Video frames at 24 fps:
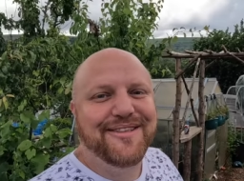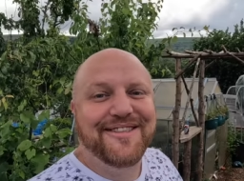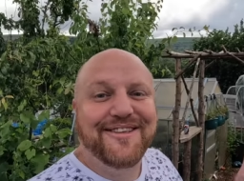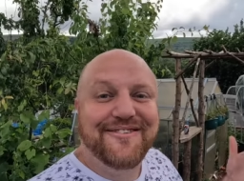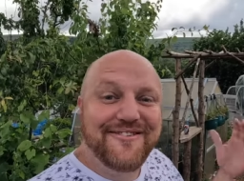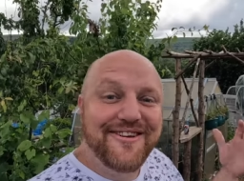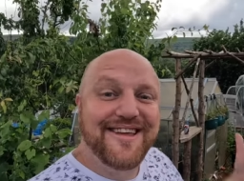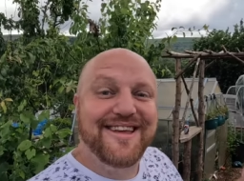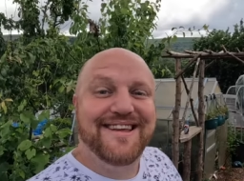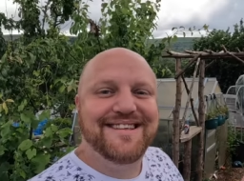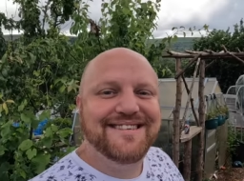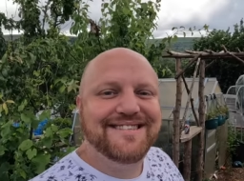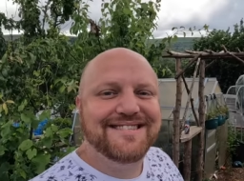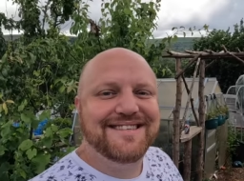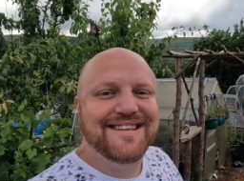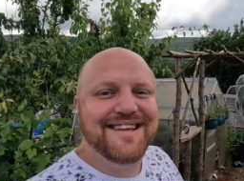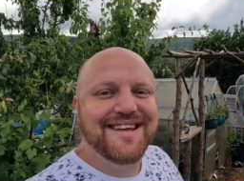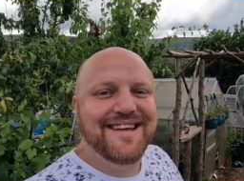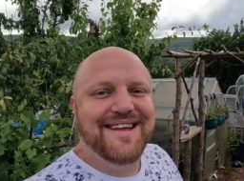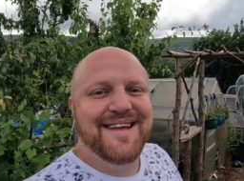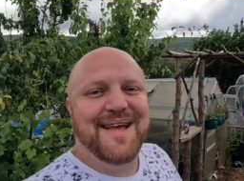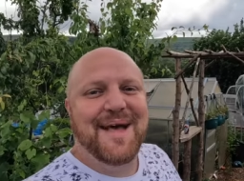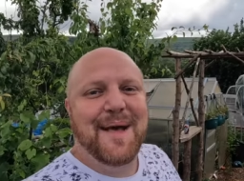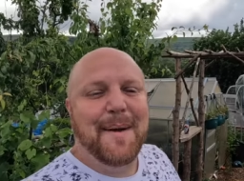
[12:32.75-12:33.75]
And there is,
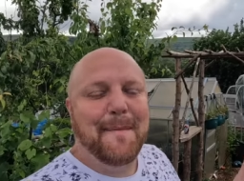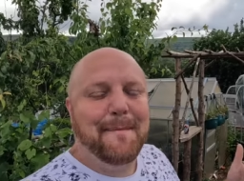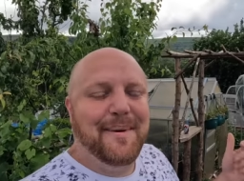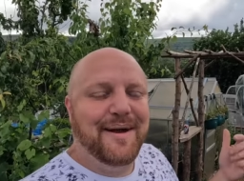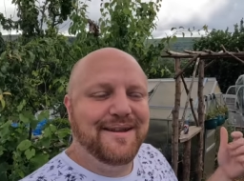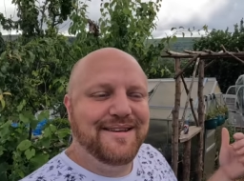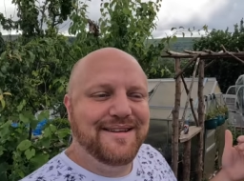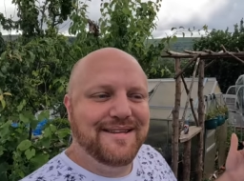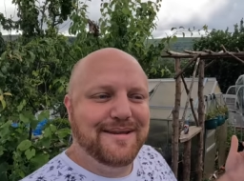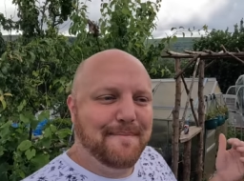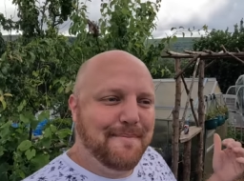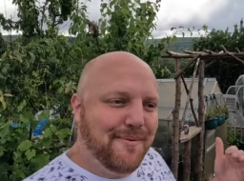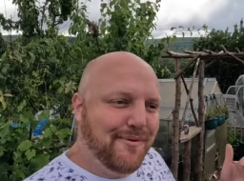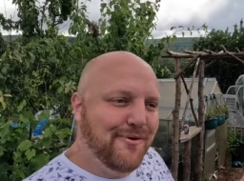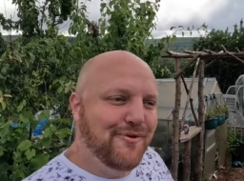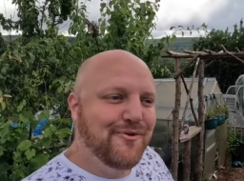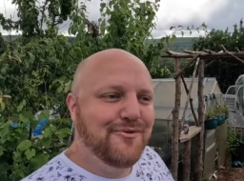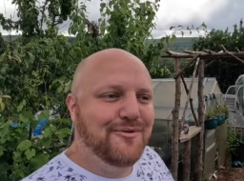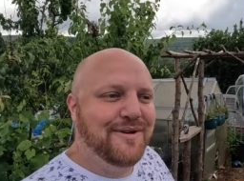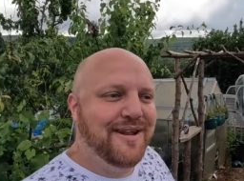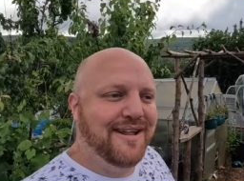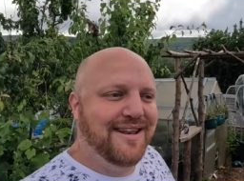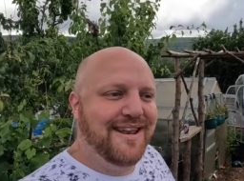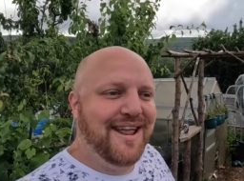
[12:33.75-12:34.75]
but I need to
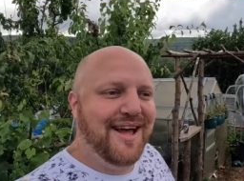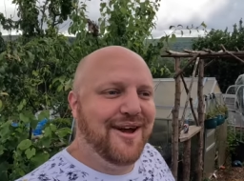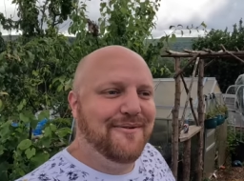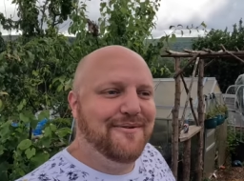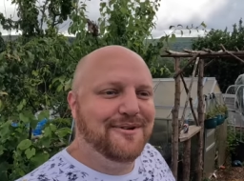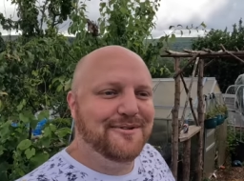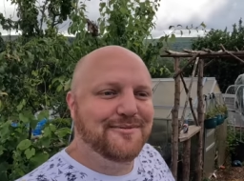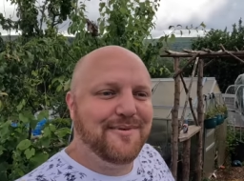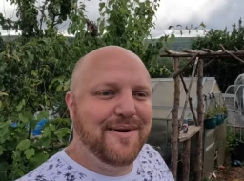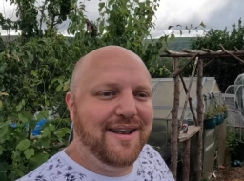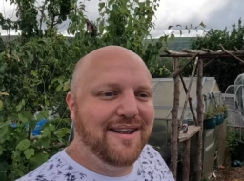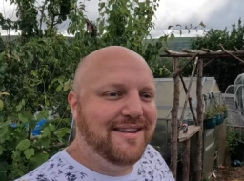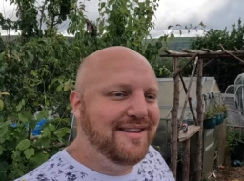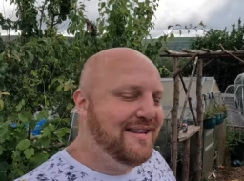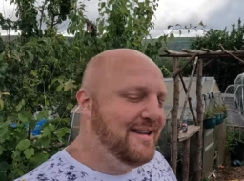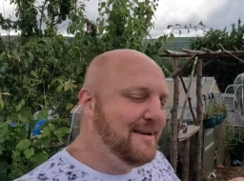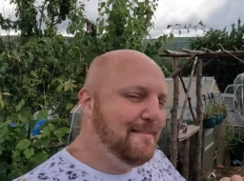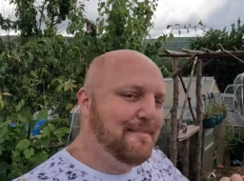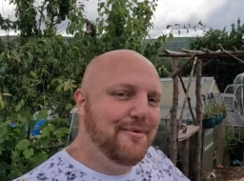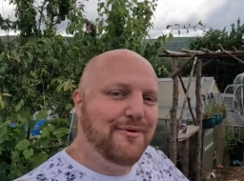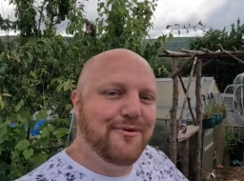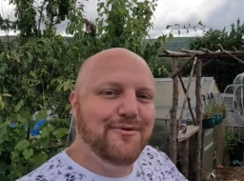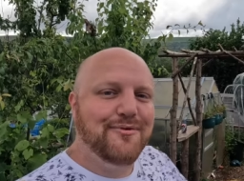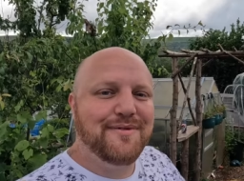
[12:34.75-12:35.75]
prune it now as well. I need
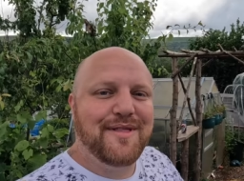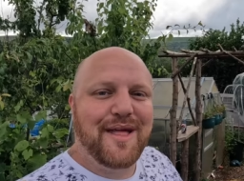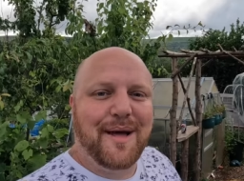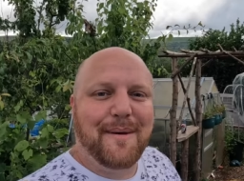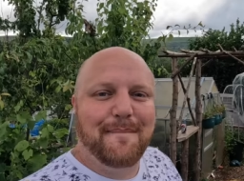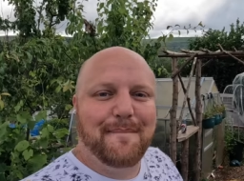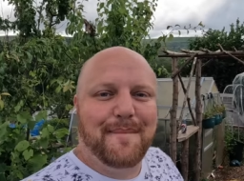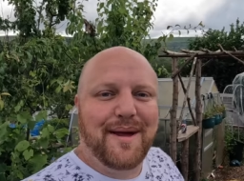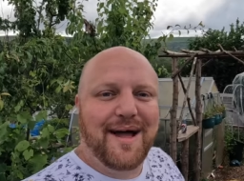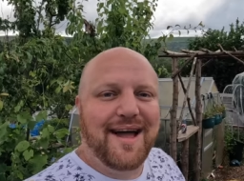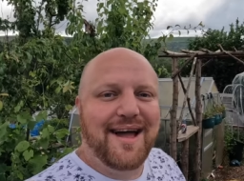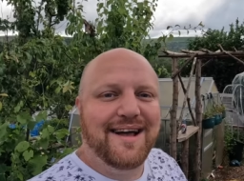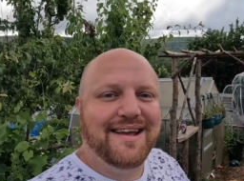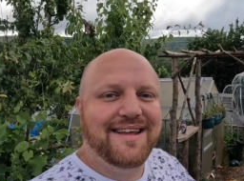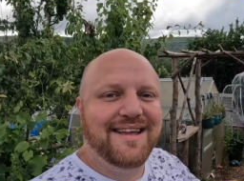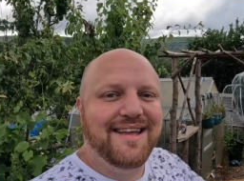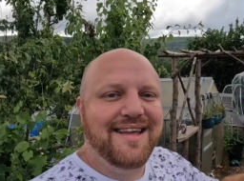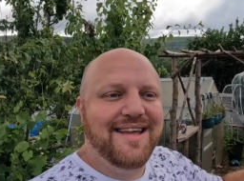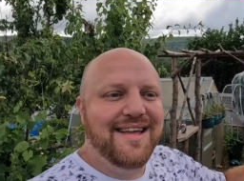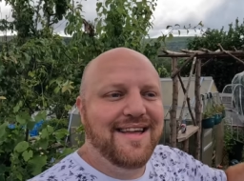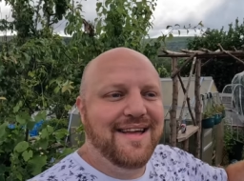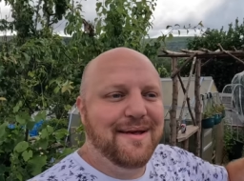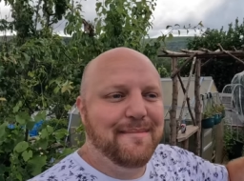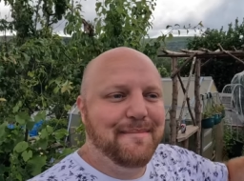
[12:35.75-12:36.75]
to prune that back,
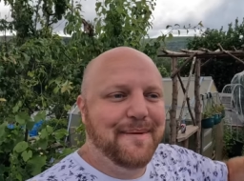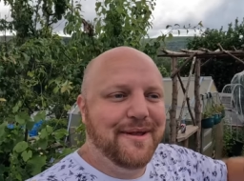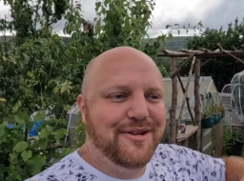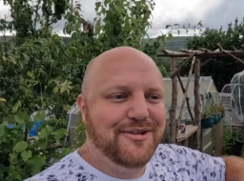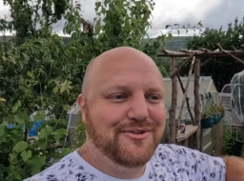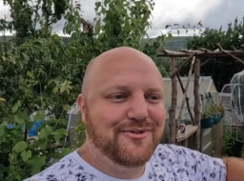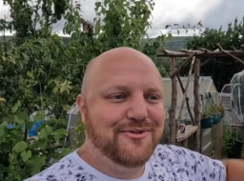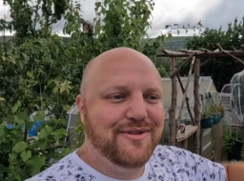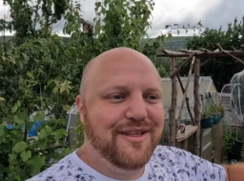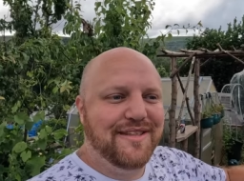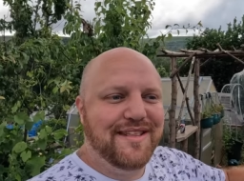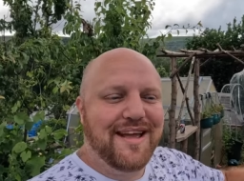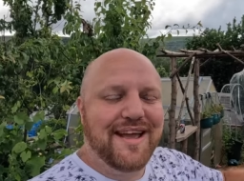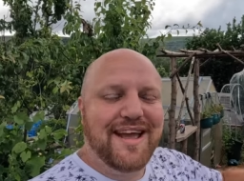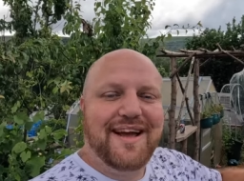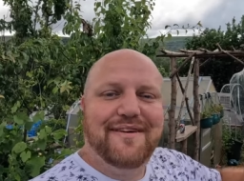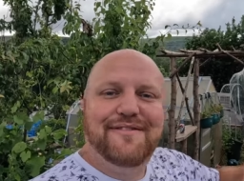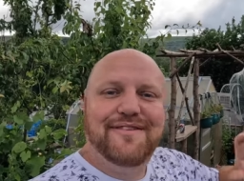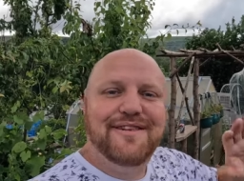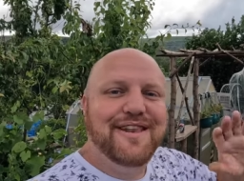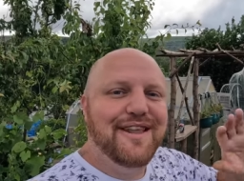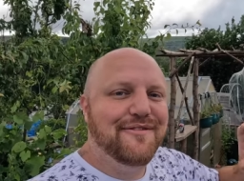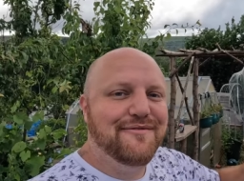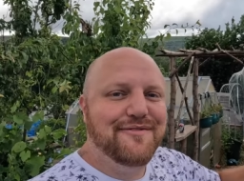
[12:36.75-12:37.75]
make sure that I
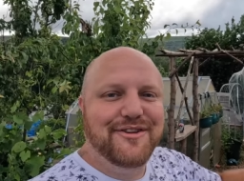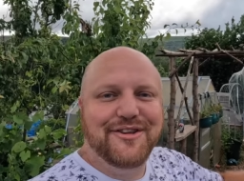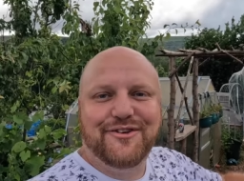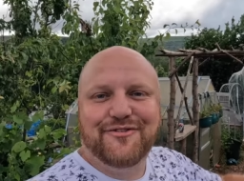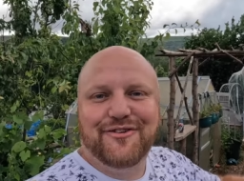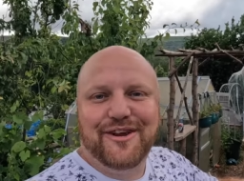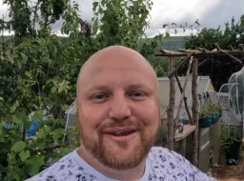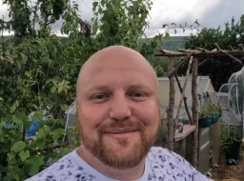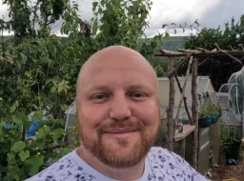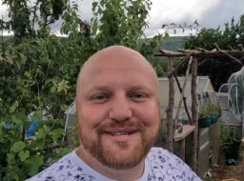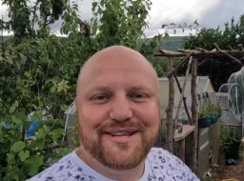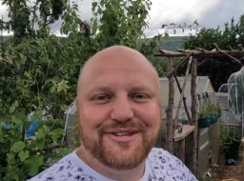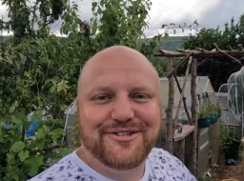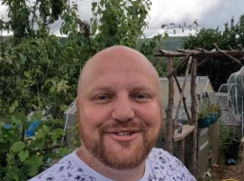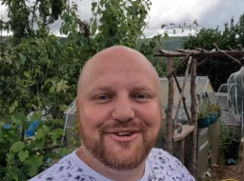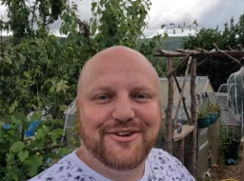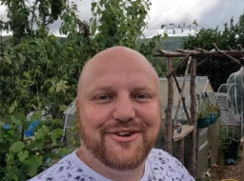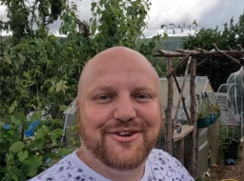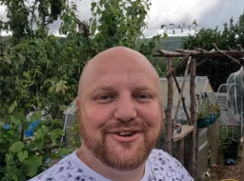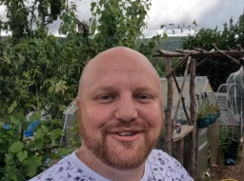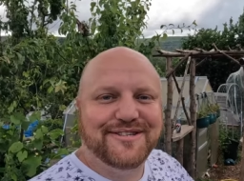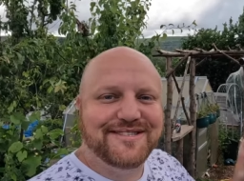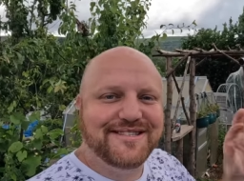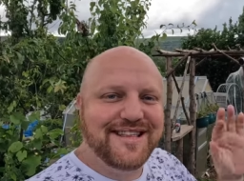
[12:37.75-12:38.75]
have lovely grapes this
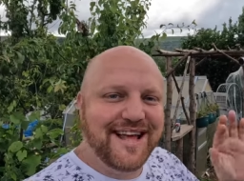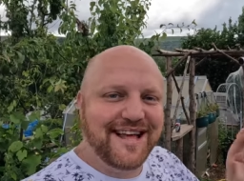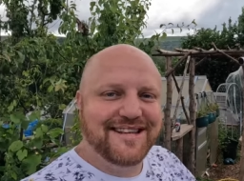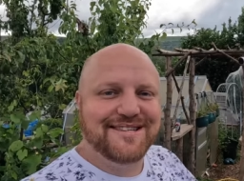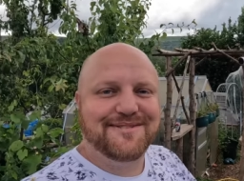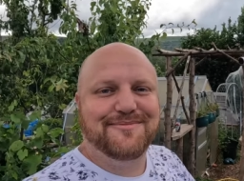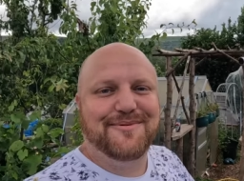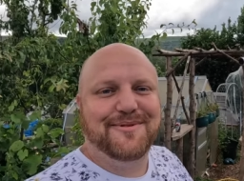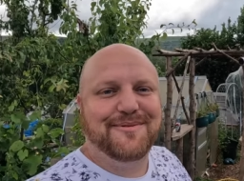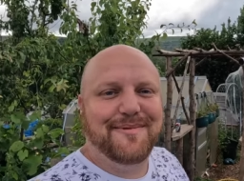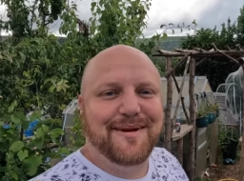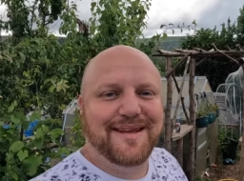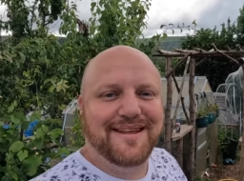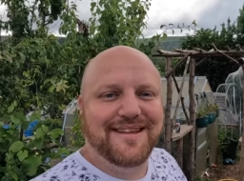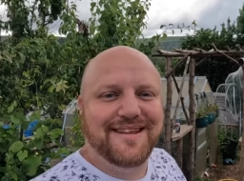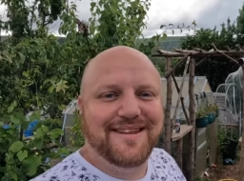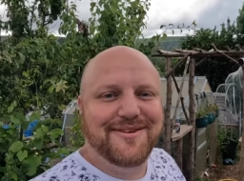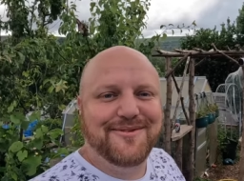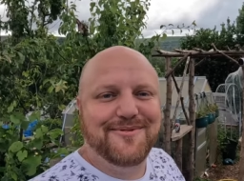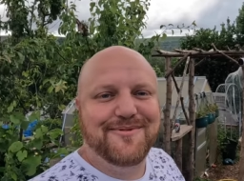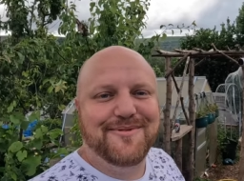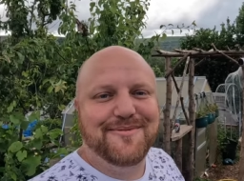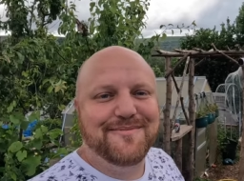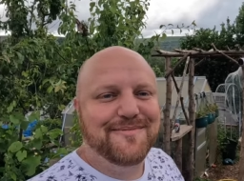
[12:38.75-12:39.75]
year, because that's one of my
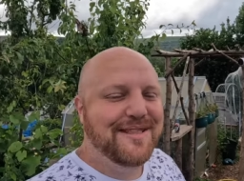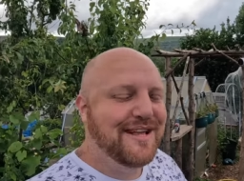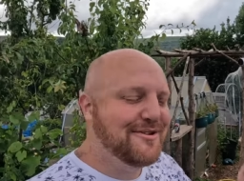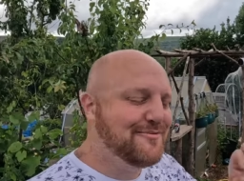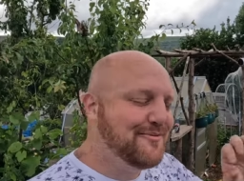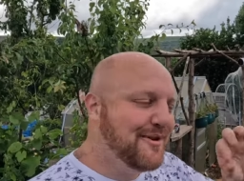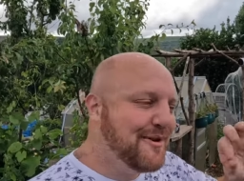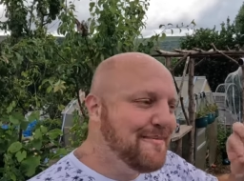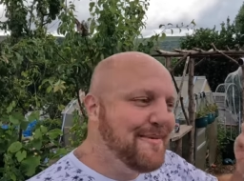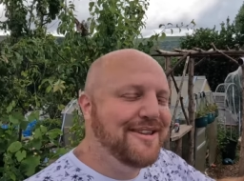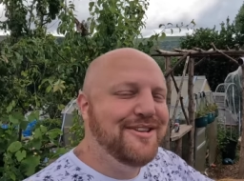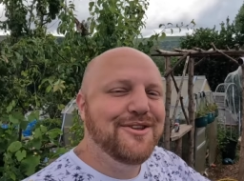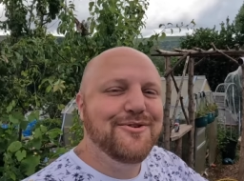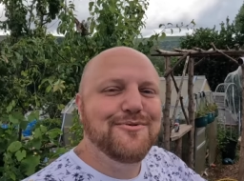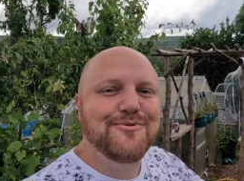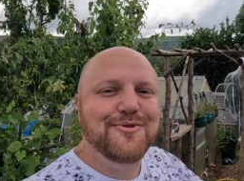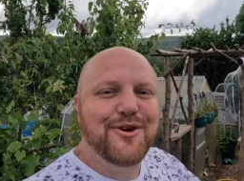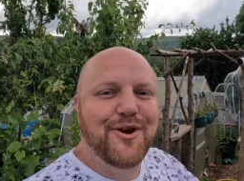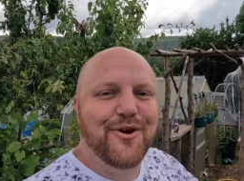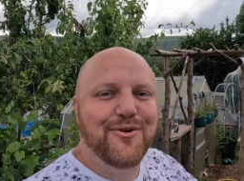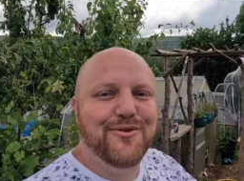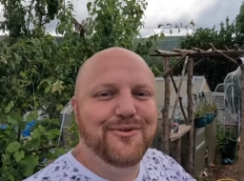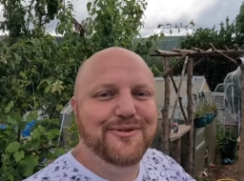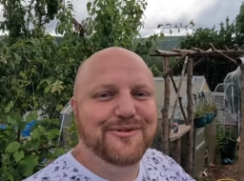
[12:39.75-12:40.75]
new that's one of my new
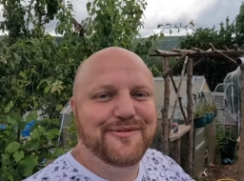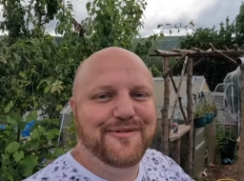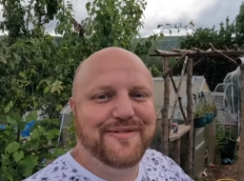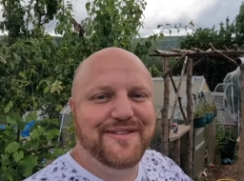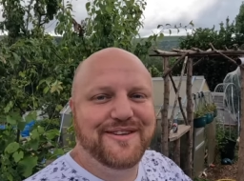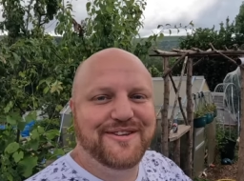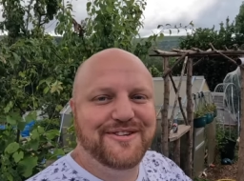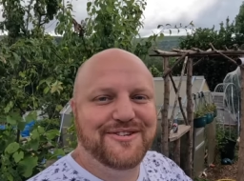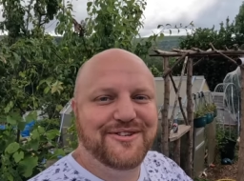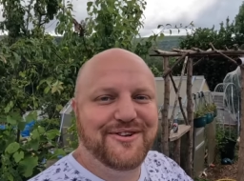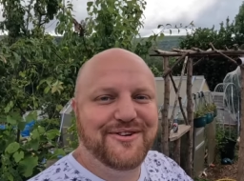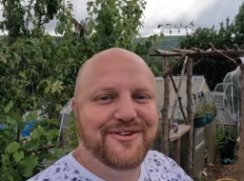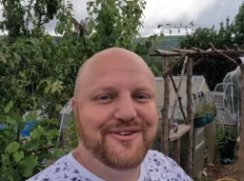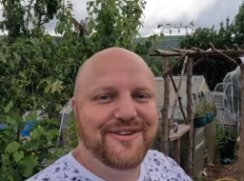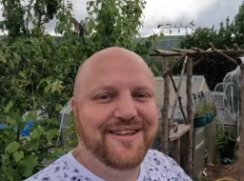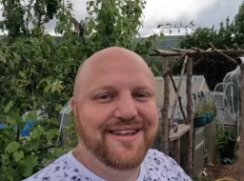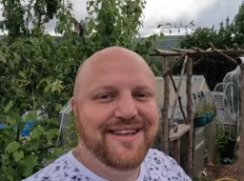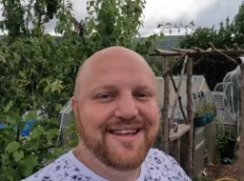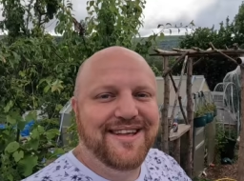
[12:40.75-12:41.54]
goals for this year.